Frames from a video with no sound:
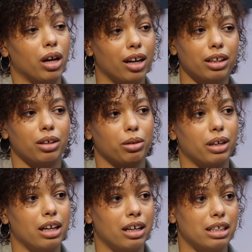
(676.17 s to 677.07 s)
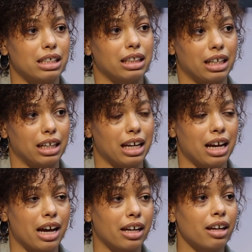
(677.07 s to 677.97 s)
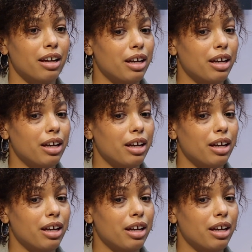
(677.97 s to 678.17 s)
audio, synthetic AI,